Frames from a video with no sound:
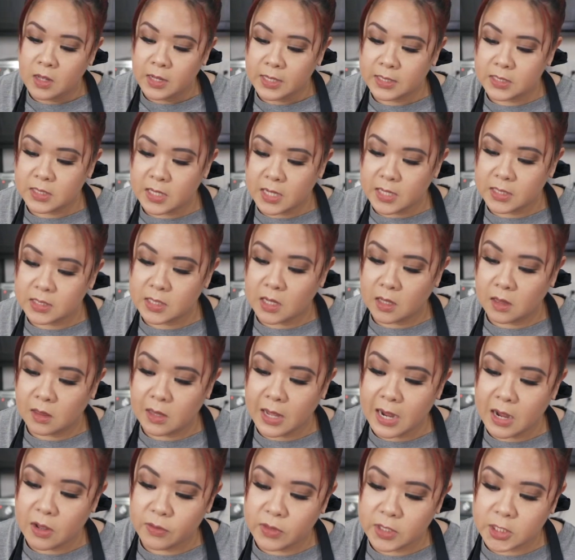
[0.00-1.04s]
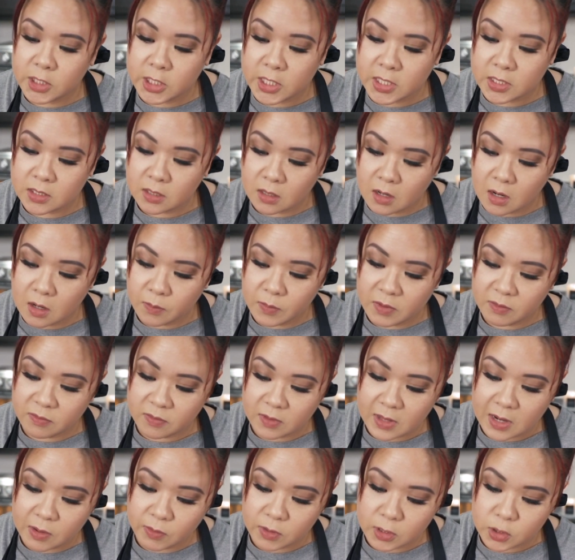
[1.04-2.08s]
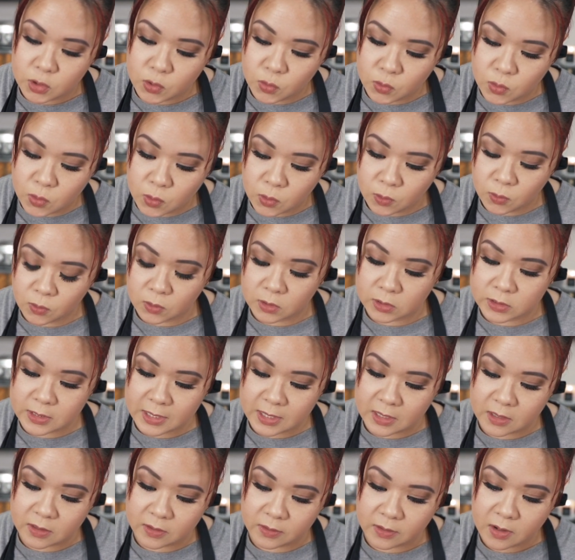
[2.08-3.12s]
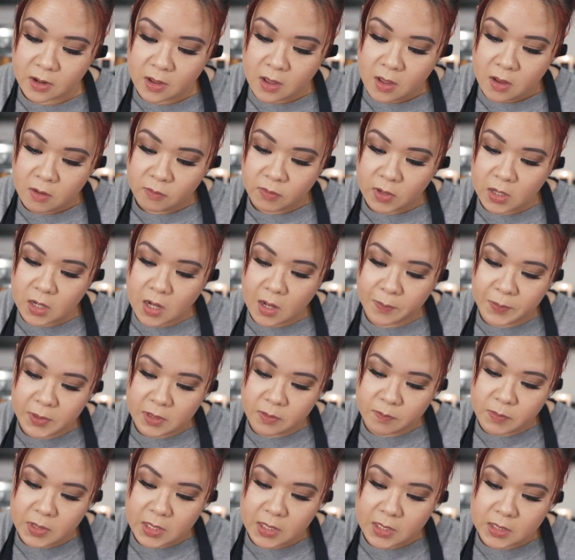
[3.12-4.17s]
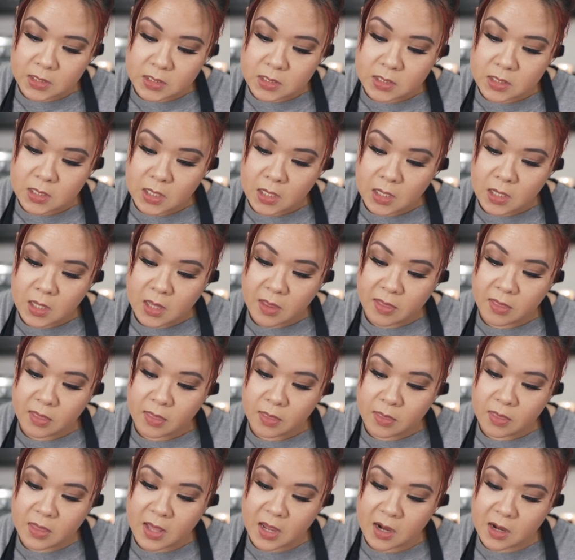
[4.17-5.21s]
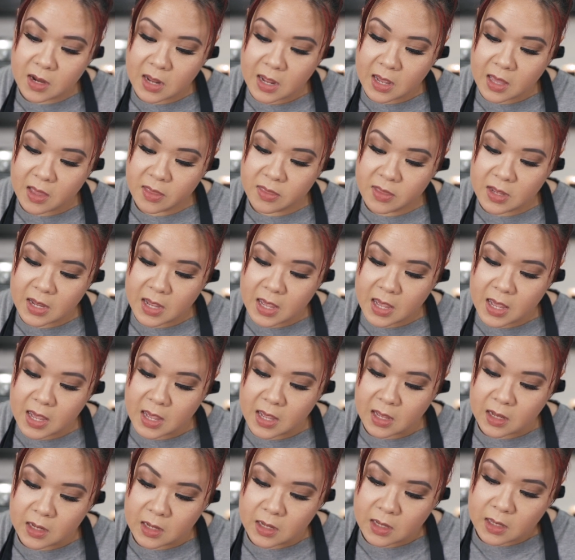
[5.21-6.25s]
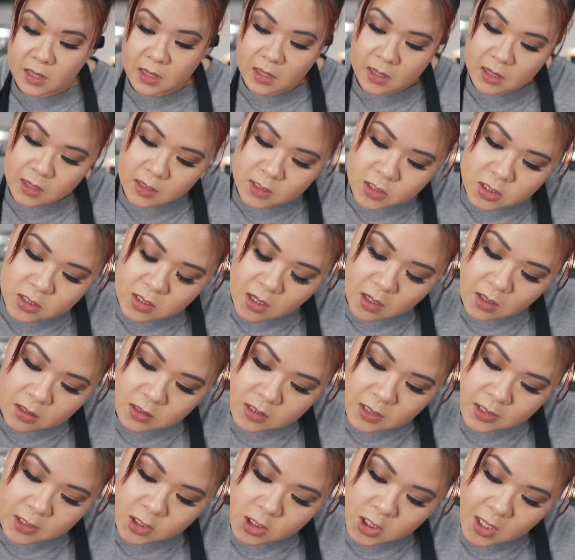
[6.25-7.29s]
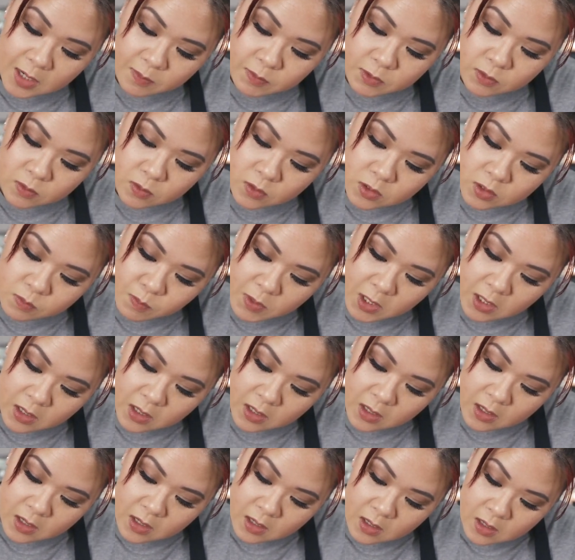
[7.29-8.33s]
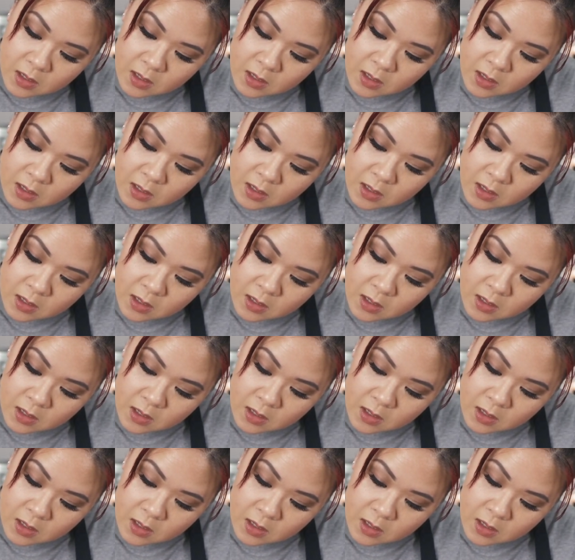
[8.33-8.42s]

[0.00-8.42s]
it says allow the cheese and almond flour to cool down for a couple of minutes. Then add the egg, salt, and chopped rosemary.